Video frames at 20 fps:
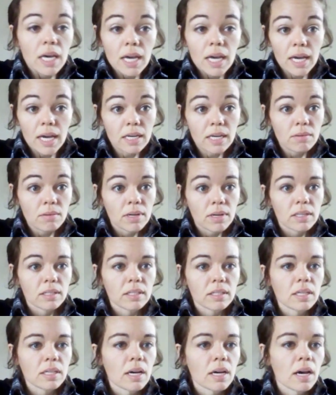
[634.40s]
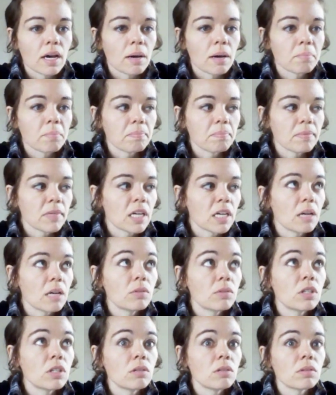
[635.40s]
anyways,
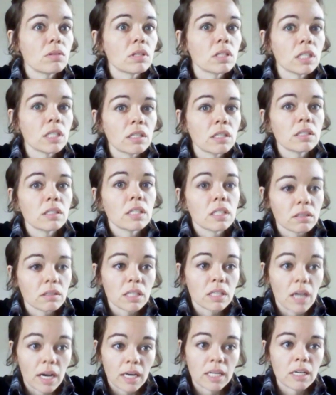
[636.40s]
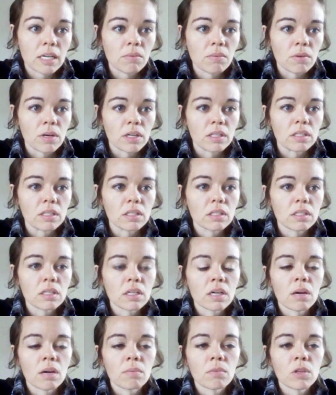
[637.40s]
games to do with little tiny ones
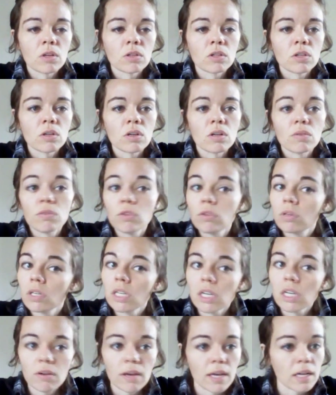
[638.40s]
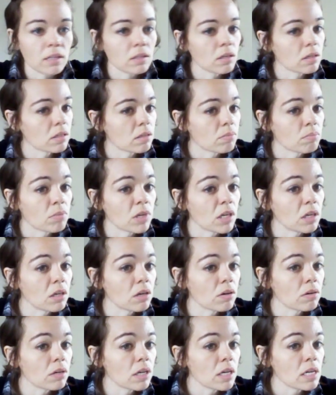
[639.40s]
that are good. If you can get your hands on some
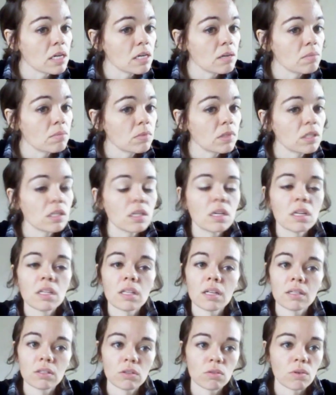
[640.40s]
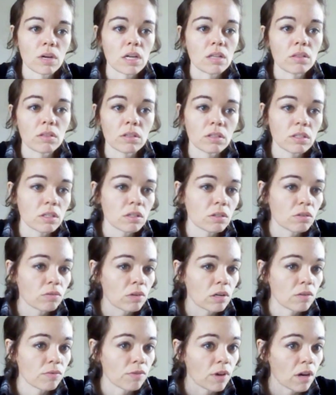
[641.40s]
bingo games, that's great. This is
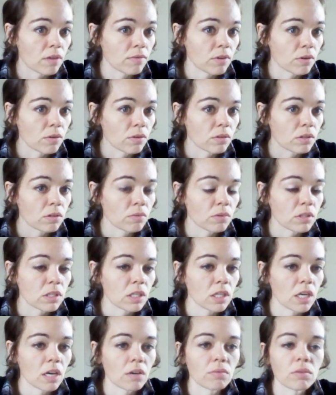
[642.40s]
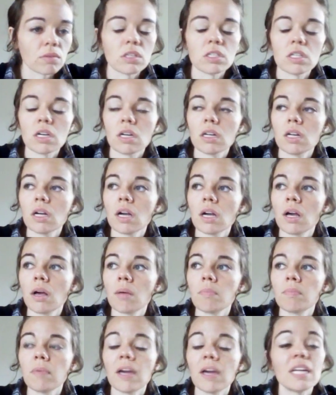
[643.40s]
3 to 5 year olds, the ones that can't read yet.
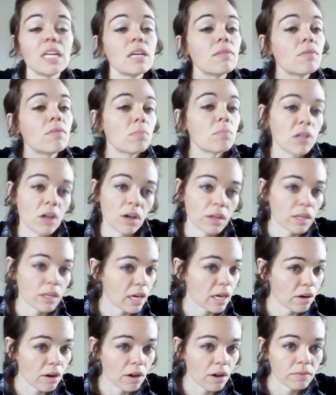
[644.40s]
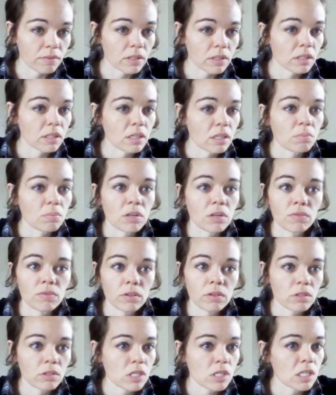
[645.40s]
And even beyond that, obviously, but if
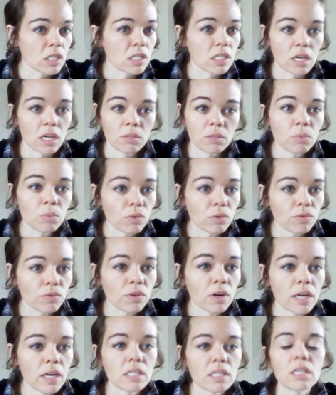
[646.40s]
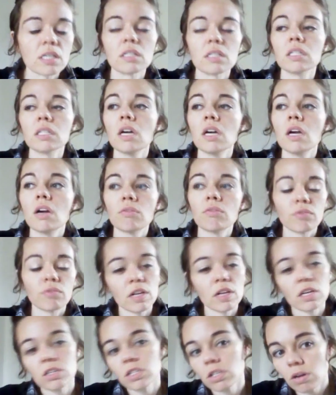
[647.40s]
you're just desperate for ideas,
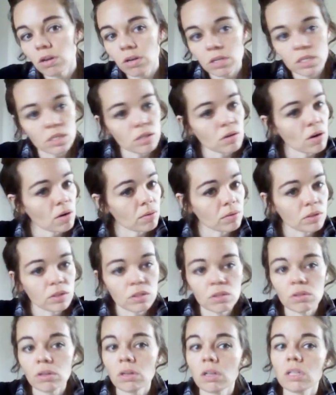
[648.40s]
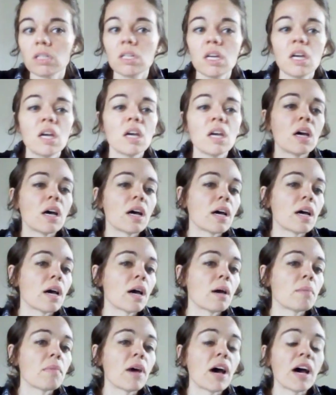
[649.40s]
flashcards are always good.
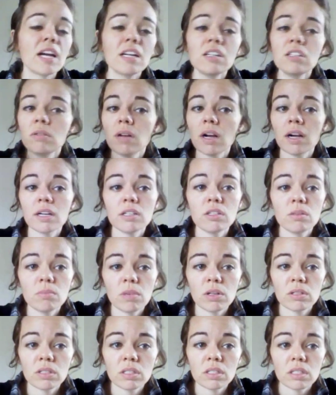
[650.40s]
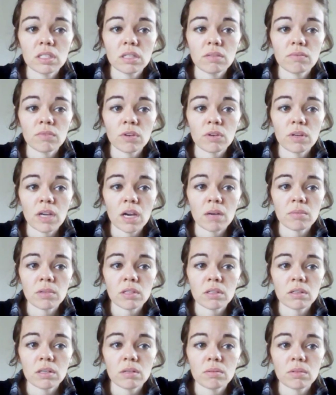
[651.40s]
I do mostly
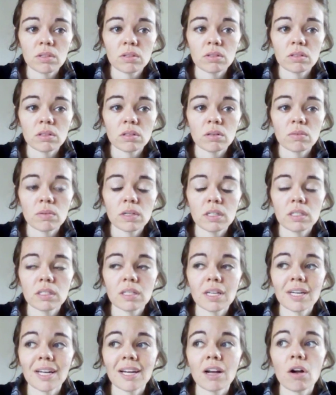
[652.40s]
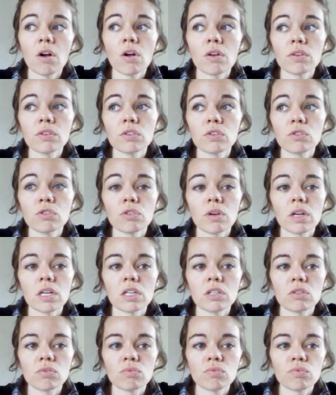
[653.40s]
vocabulary with those little ones, and I also try
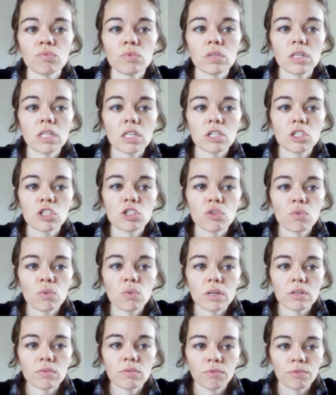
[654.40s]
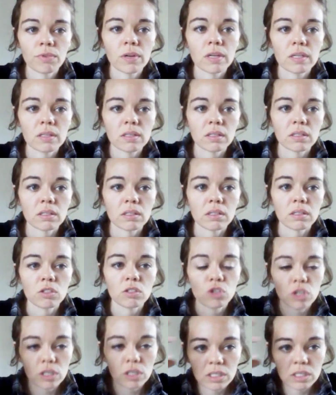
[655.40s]
to do really short phrases
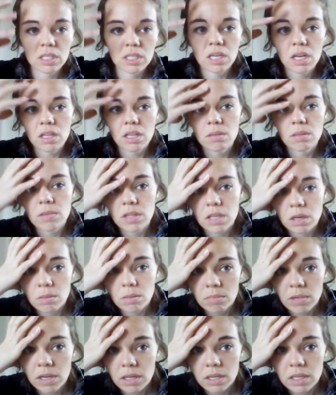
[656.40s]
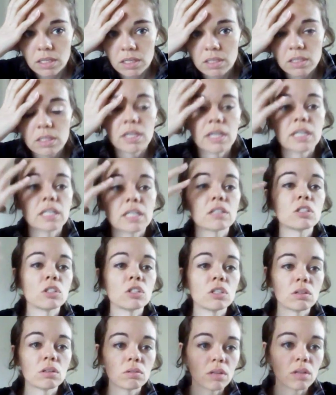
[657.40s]
just to get them in their minds, like,
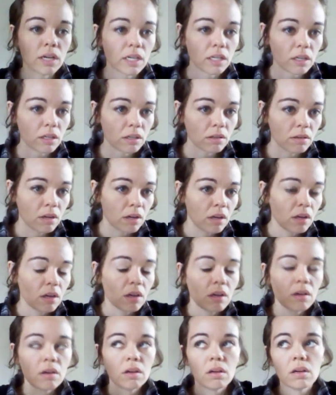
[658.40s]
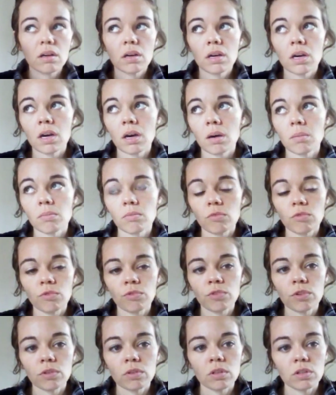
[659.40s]
do you like
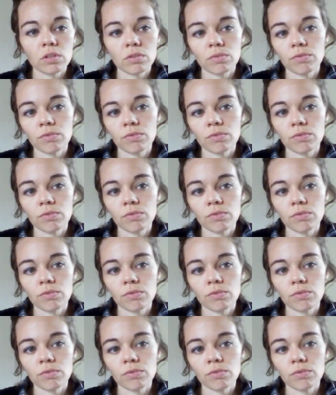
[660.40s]
this